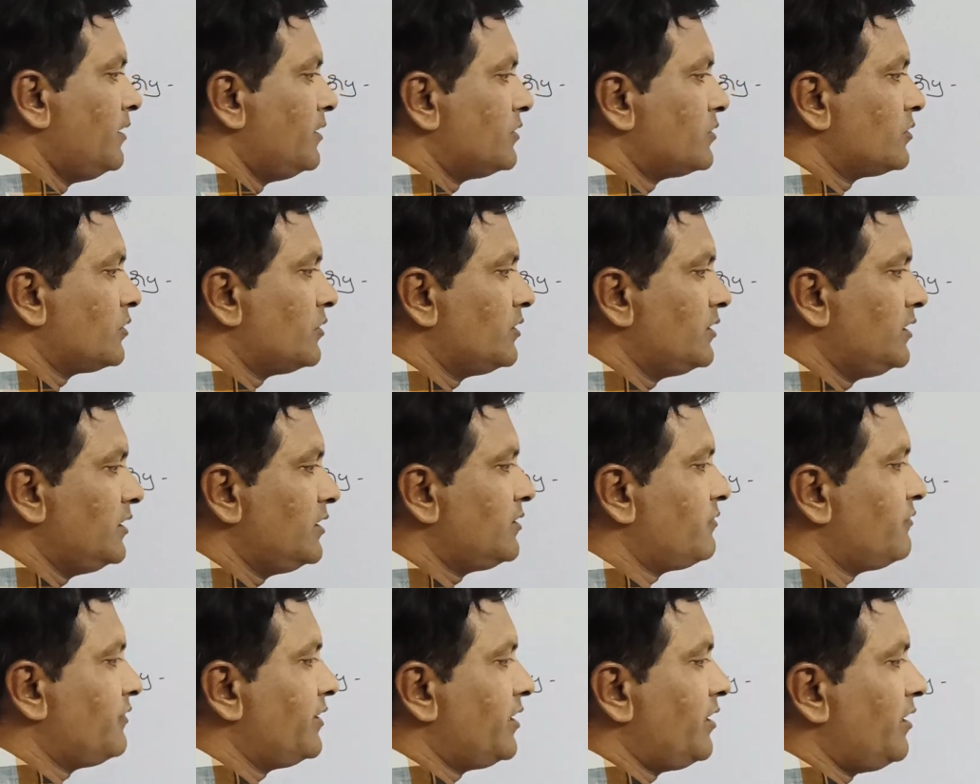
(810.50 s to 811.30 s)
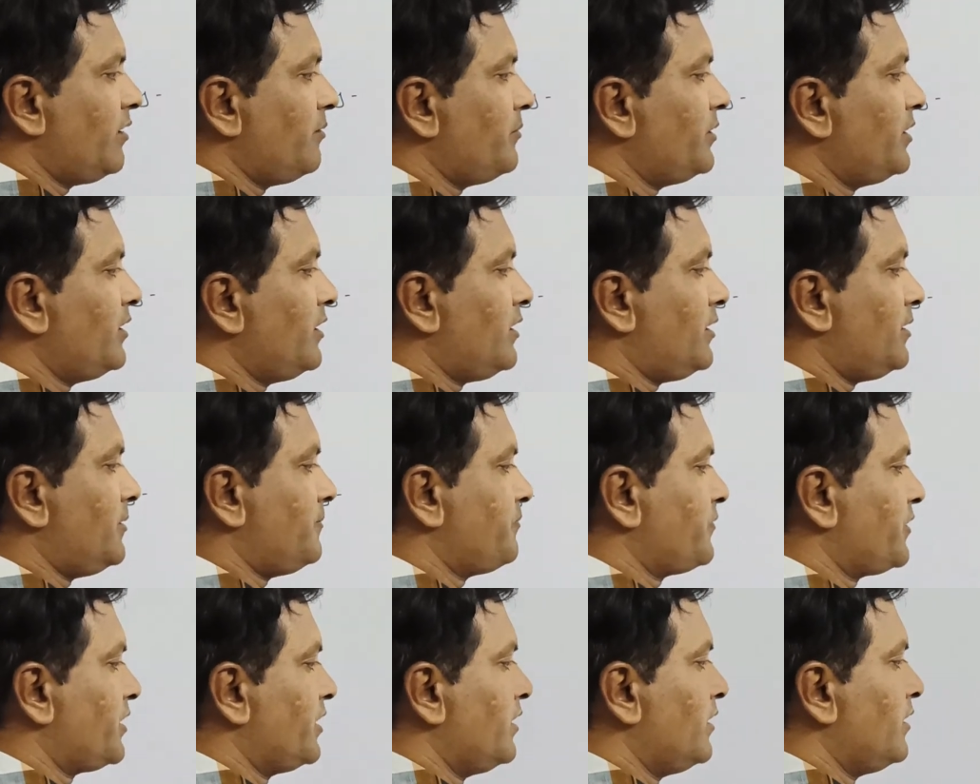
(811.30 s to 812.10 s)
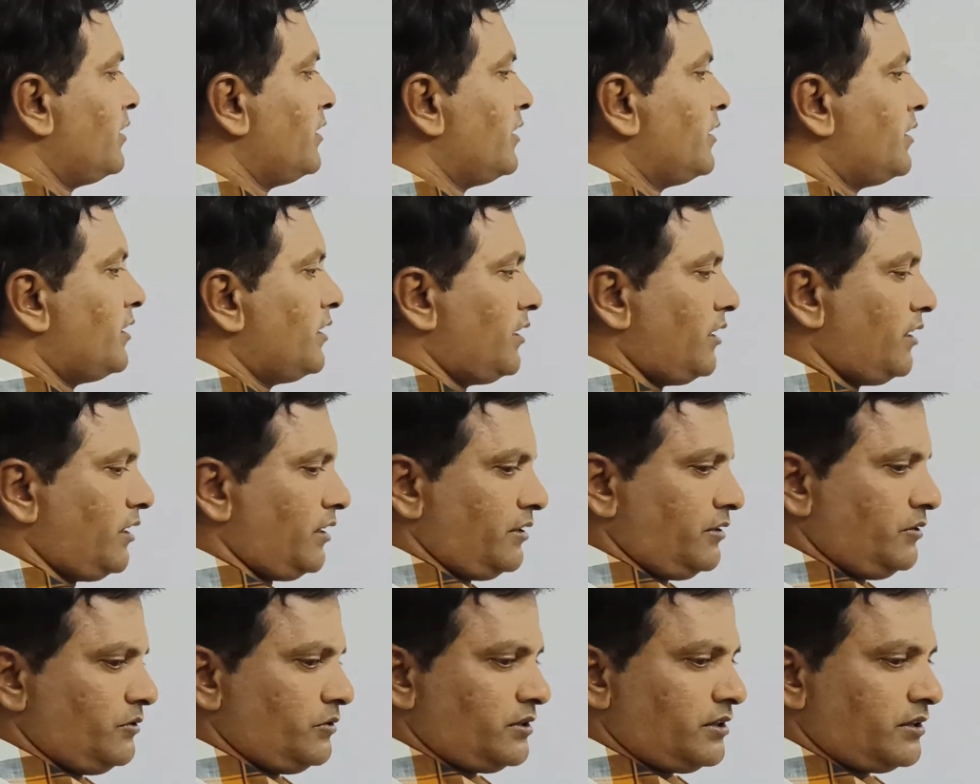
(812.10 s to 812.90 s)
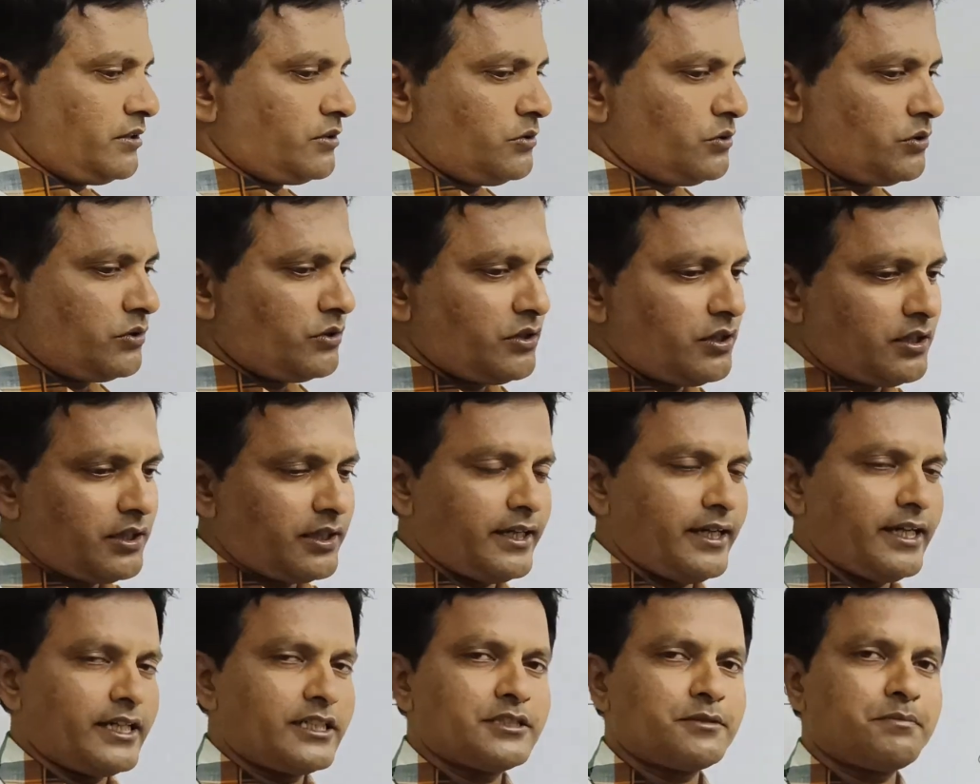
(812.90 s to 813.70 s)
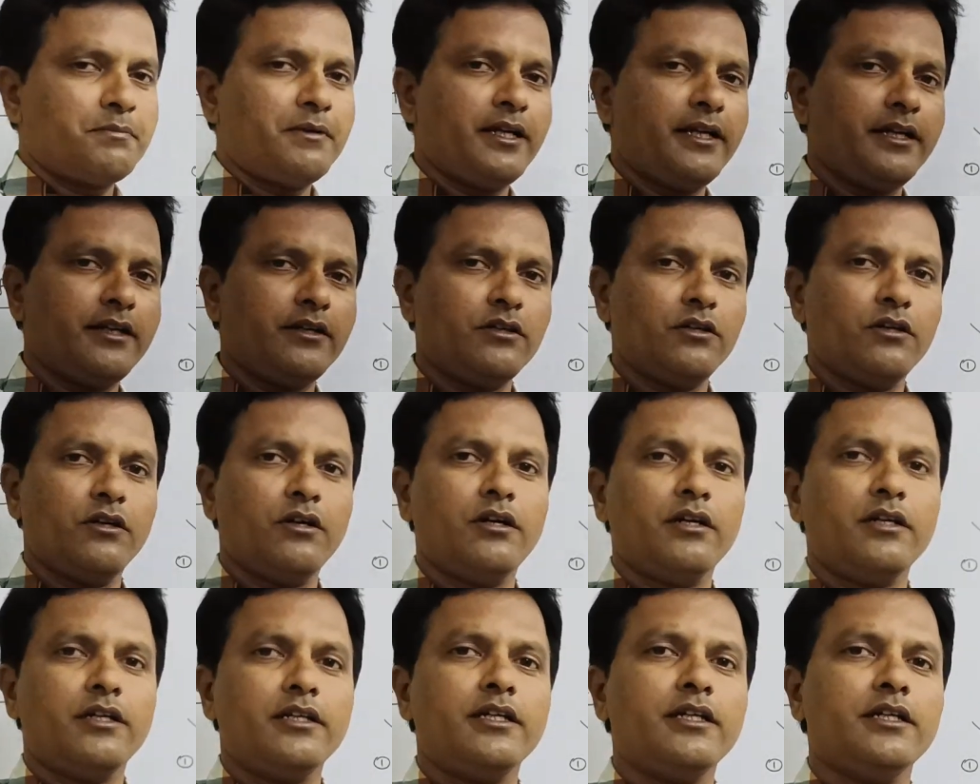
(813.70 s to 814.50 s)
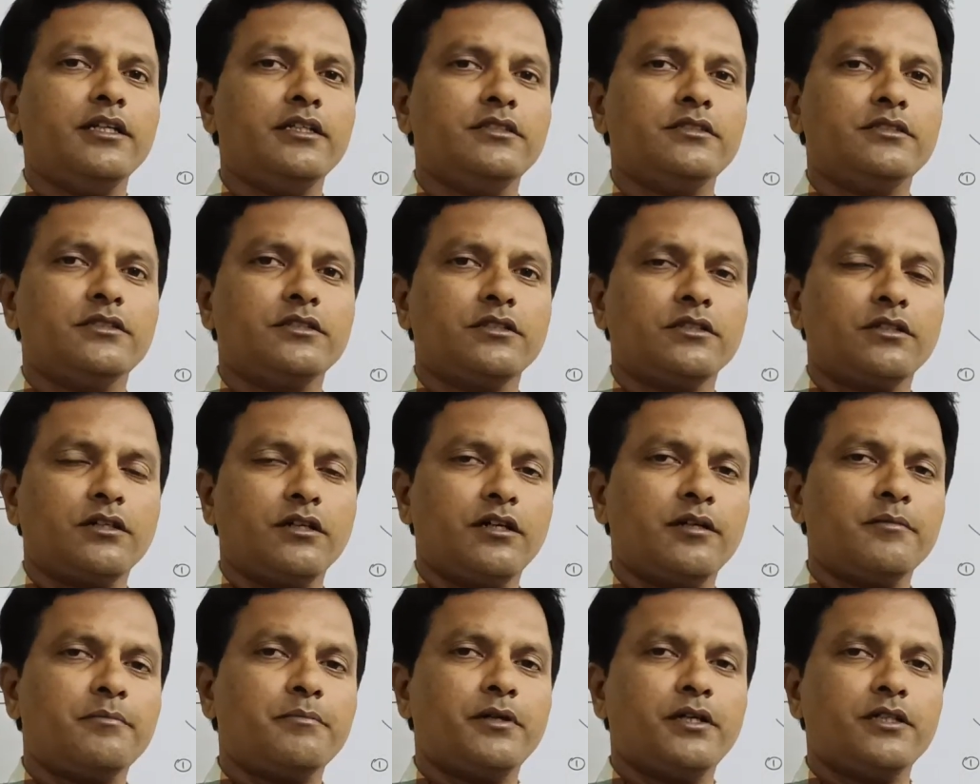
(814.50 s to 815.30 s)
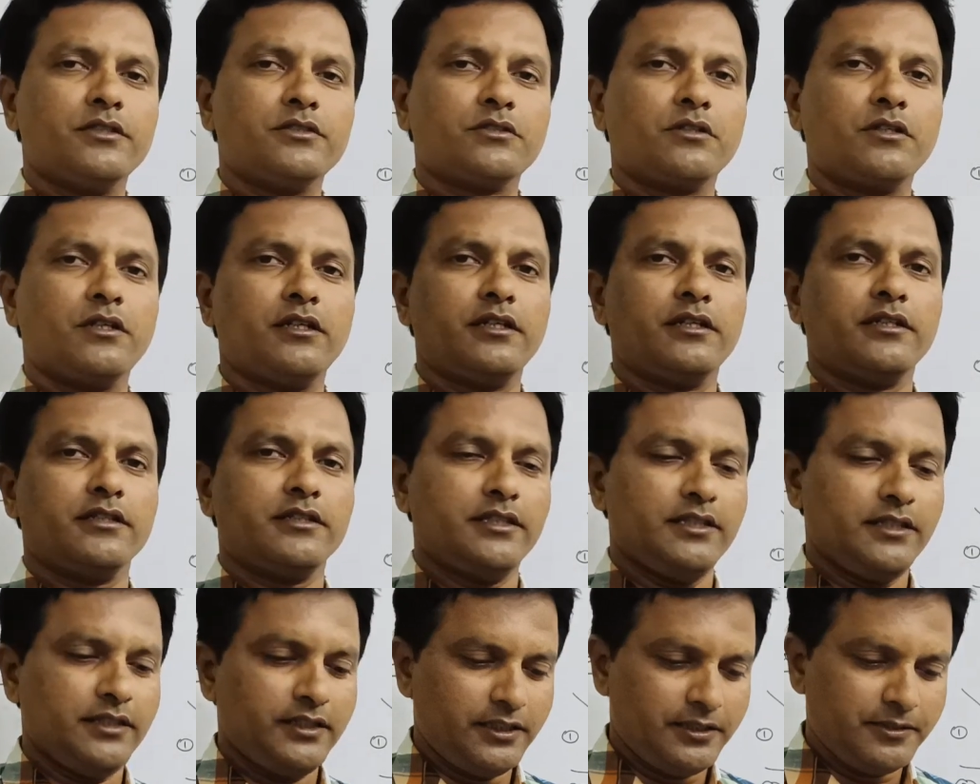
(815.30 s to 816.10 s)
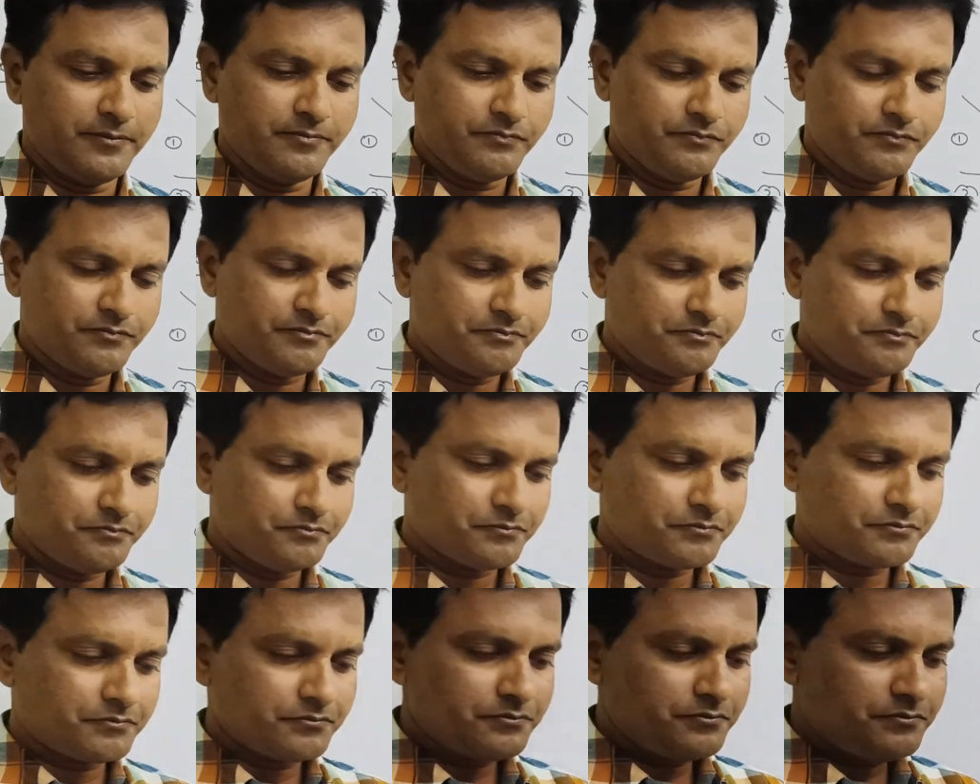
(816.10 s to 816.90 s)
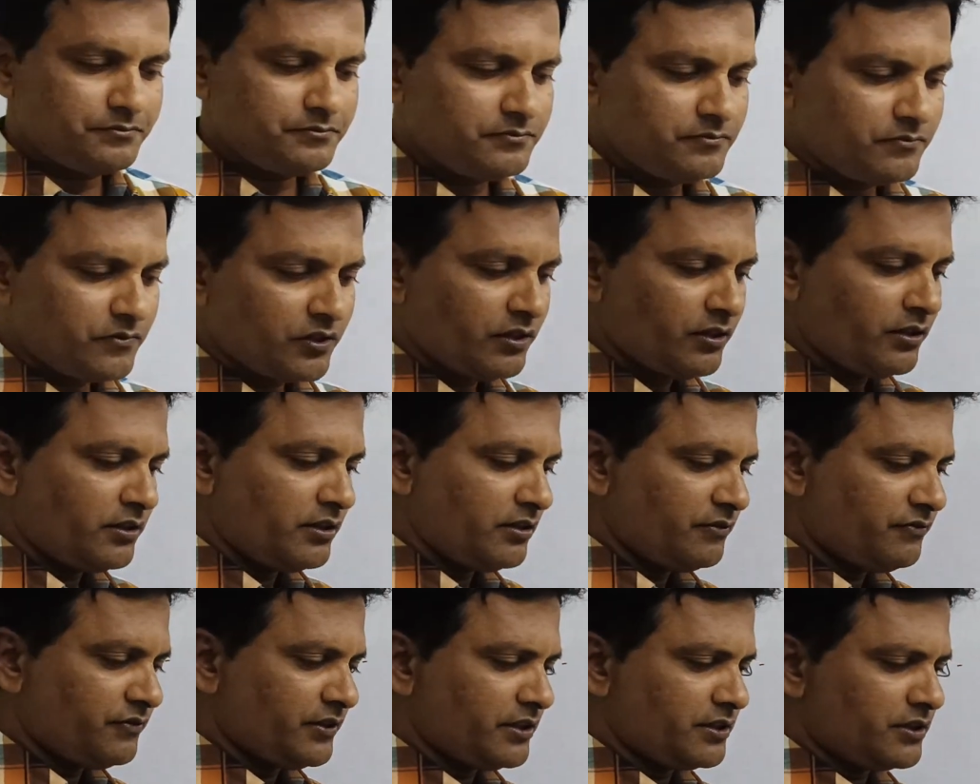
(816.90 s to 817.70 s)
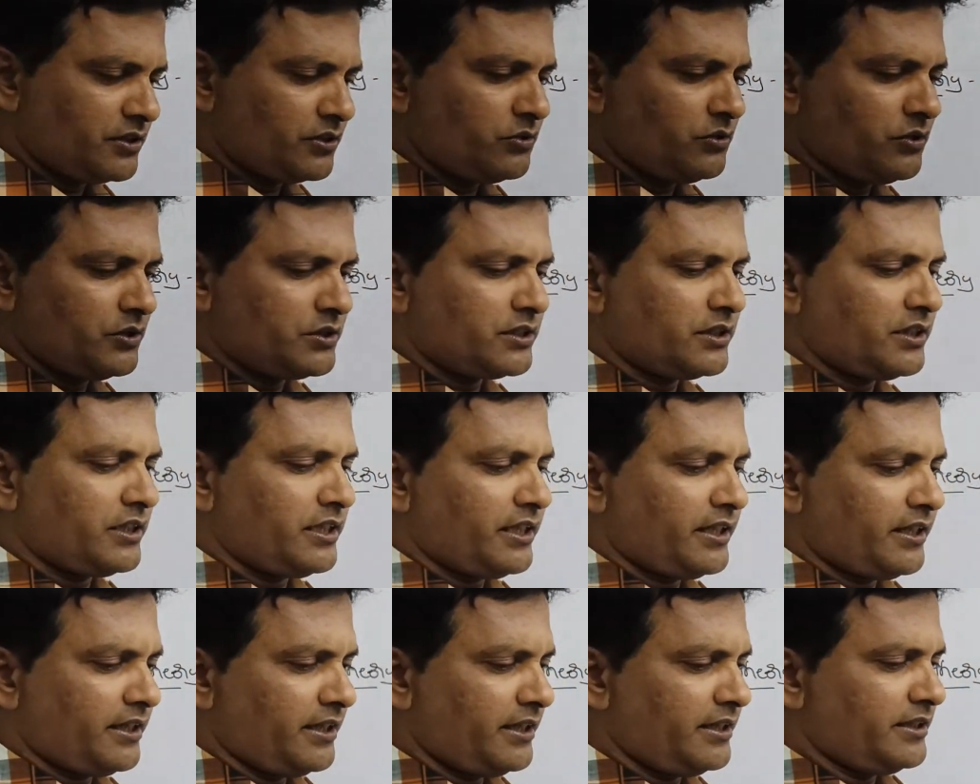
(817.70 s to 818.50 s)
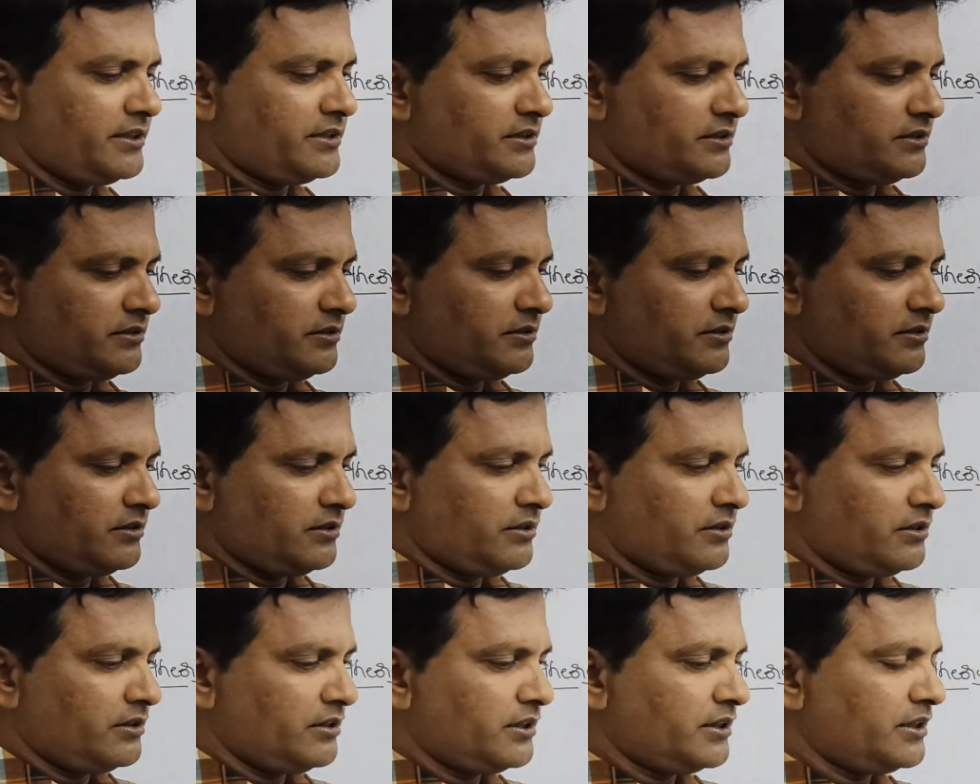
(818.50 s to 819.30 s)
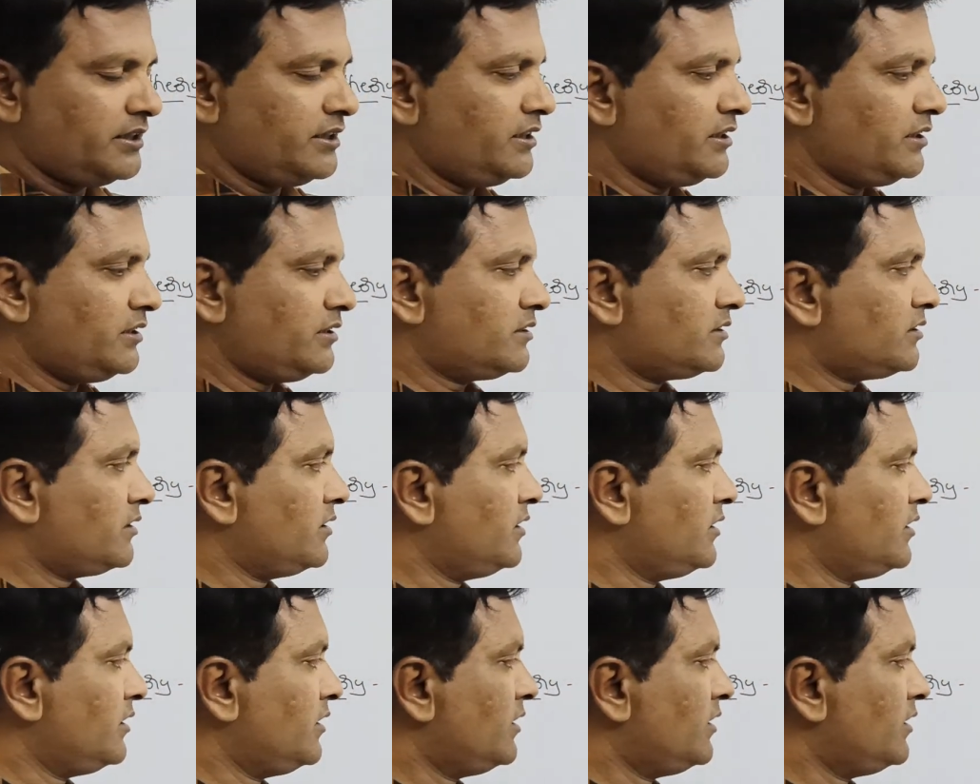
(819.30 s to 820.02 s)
So this phenomena Newton could not explain on his corpuscular theory. The first question arised is,